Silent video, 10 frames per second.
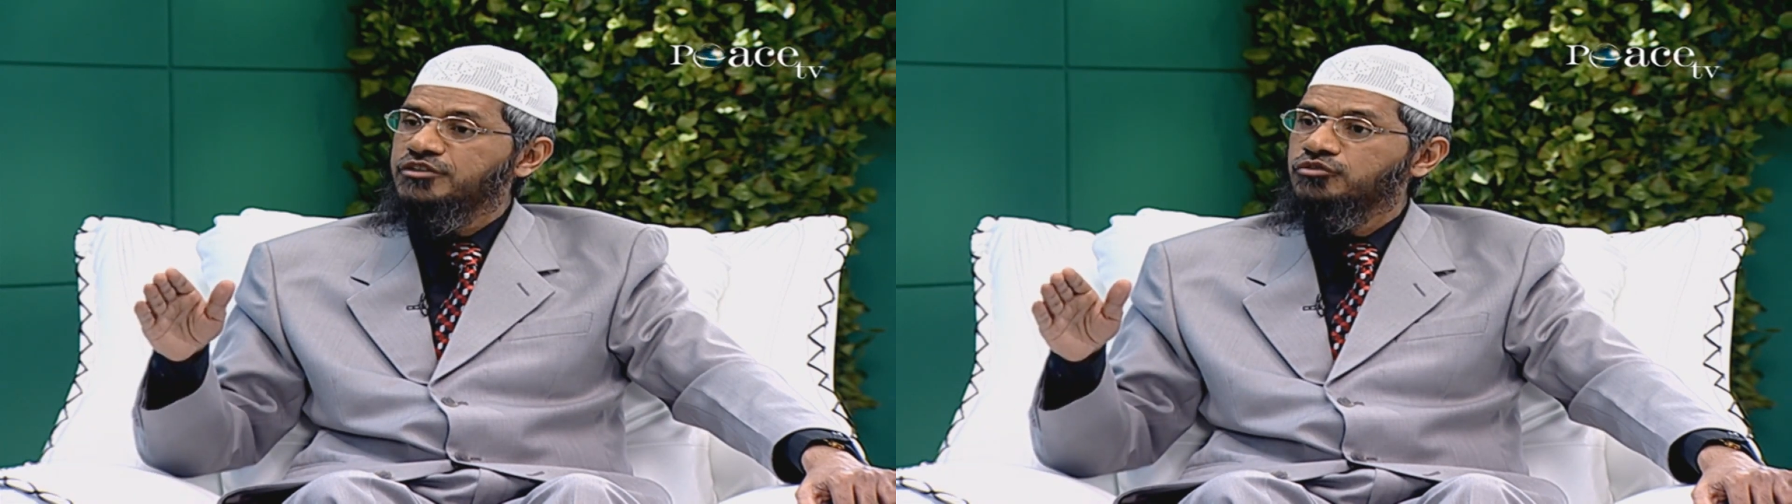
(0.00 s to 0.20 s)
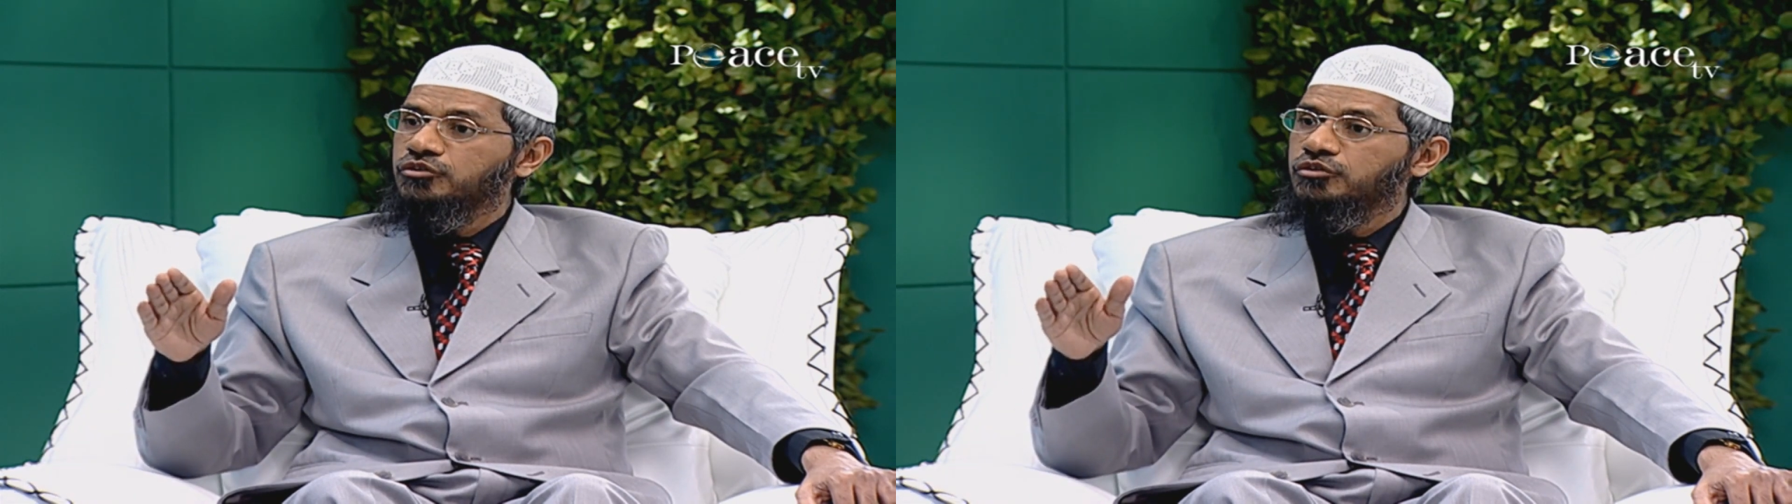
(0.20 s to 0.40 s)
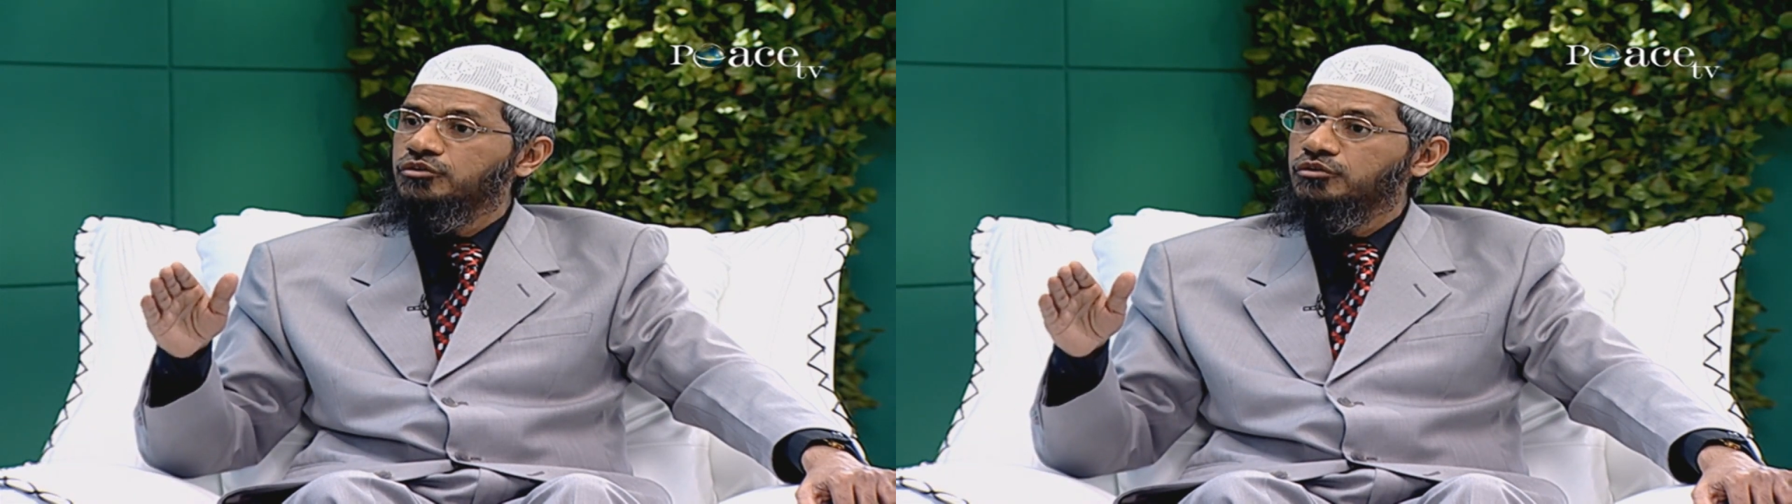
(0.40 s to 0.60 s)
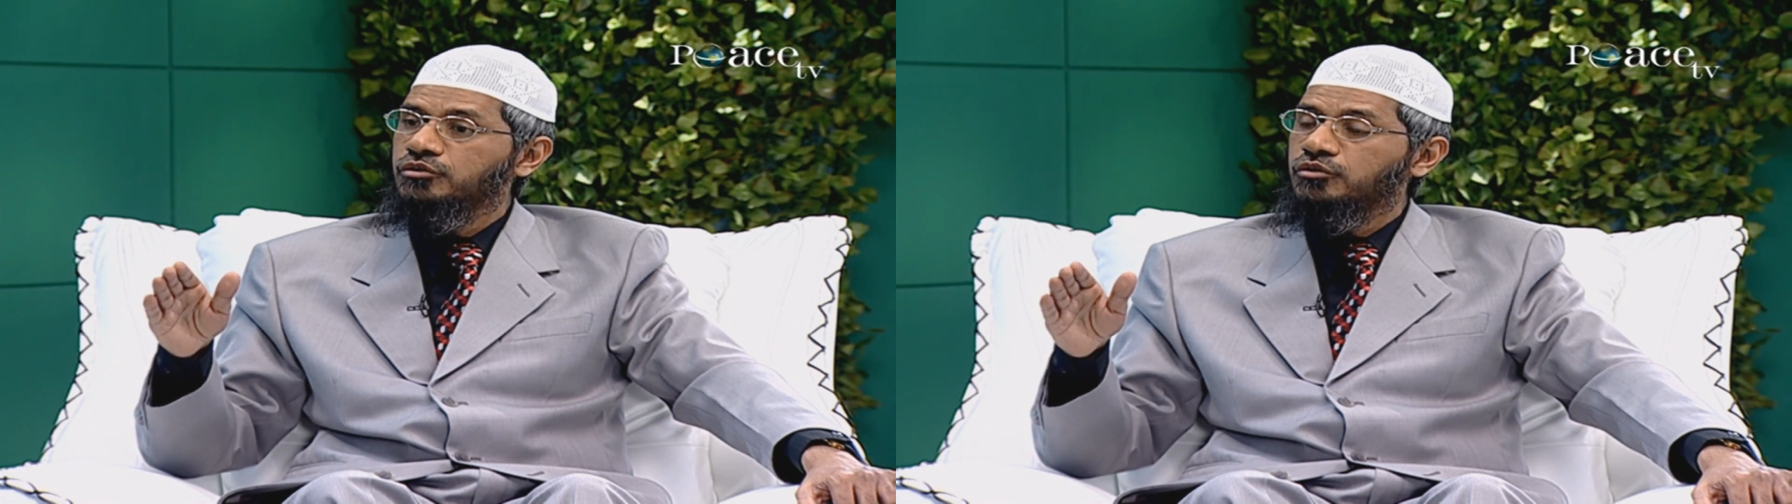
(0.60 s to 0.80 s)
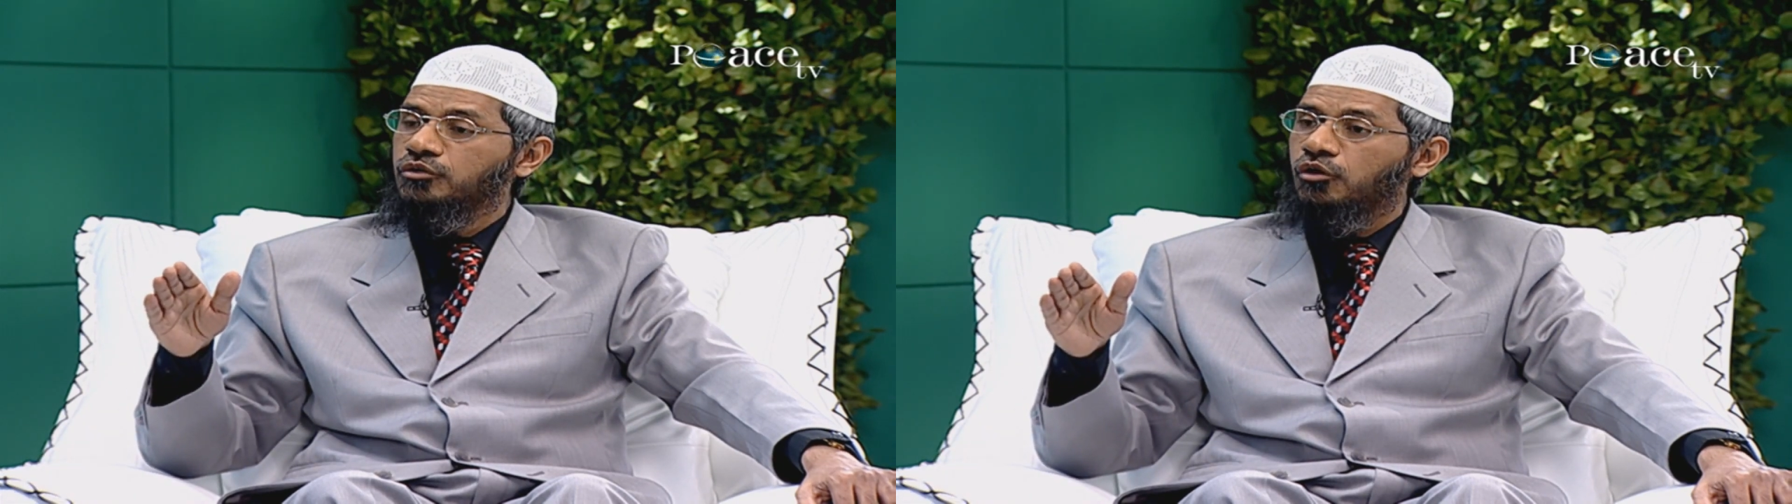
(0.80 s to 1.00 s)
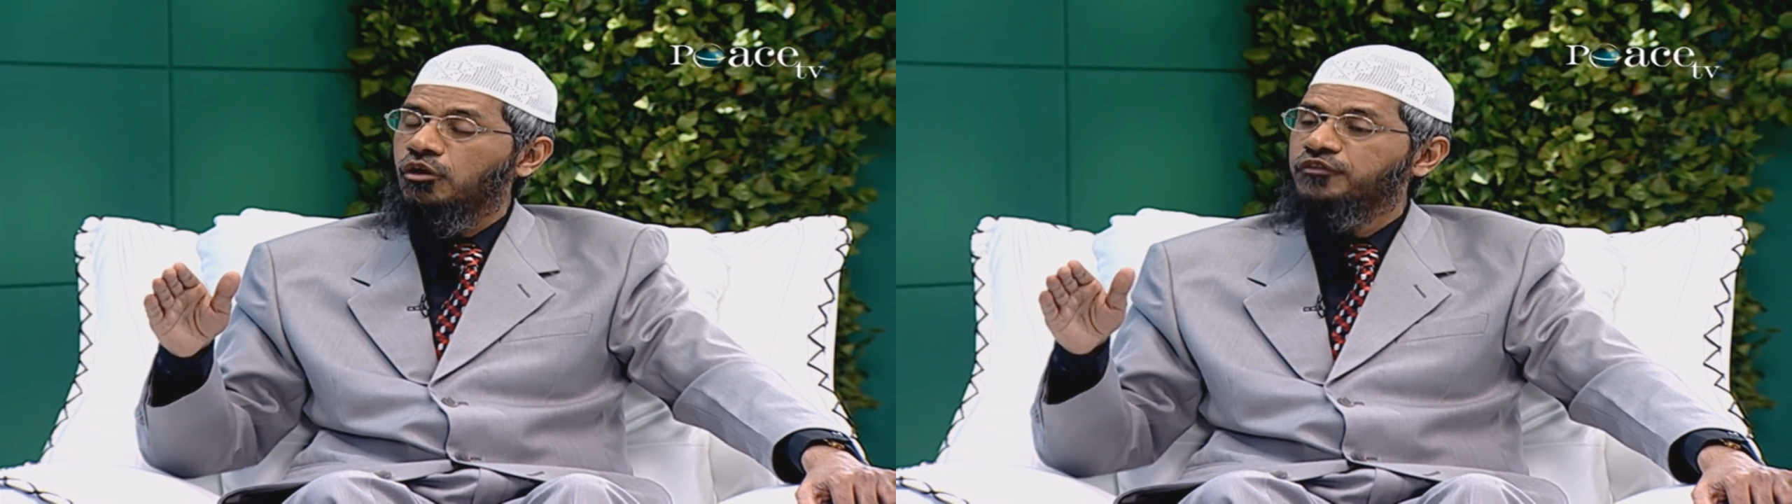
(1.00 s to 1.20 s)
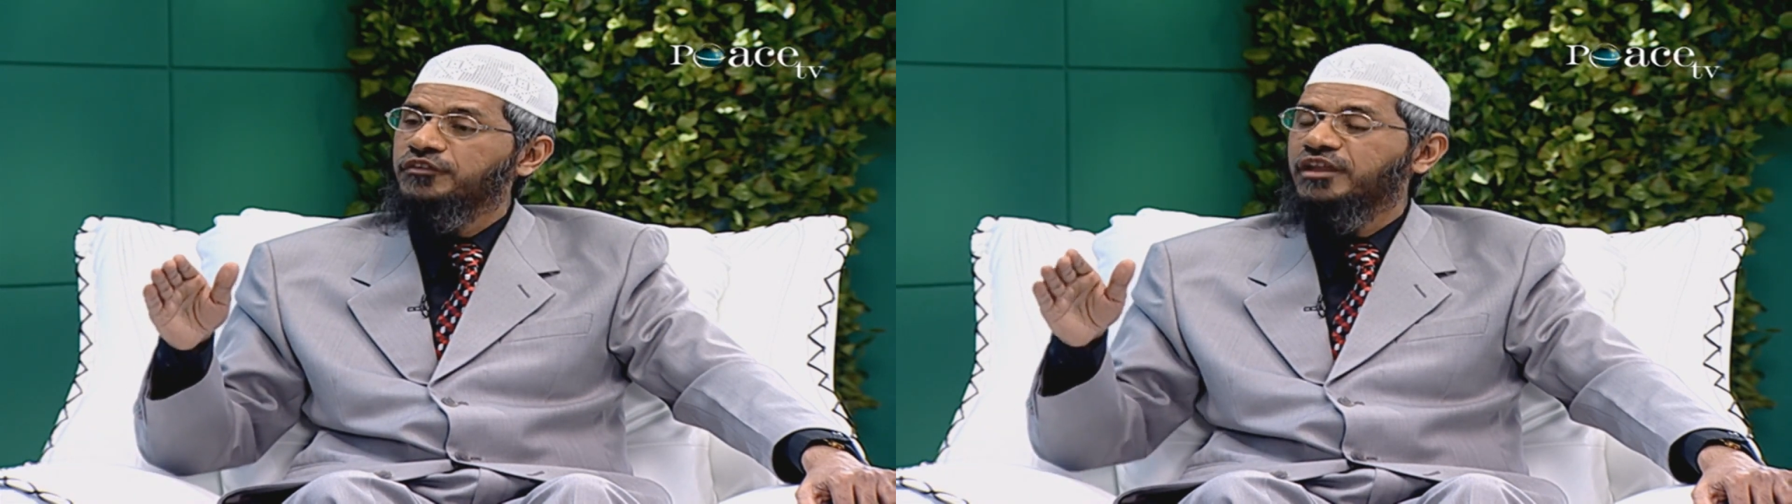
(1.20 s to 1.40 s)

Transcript: should offer